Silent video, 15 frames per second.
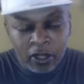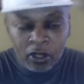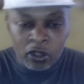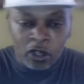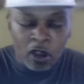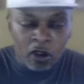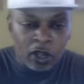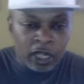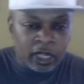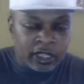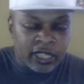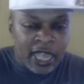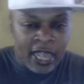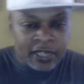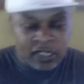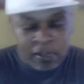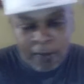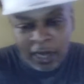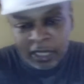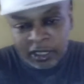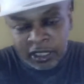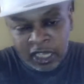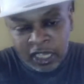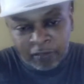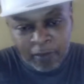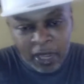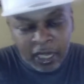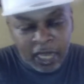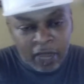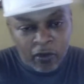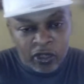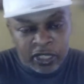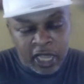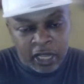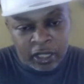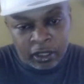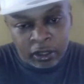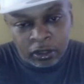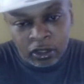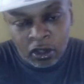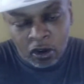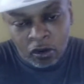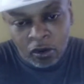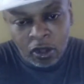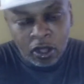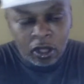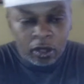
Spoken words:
You know, anytime somebody says, man, they wish they can, you know,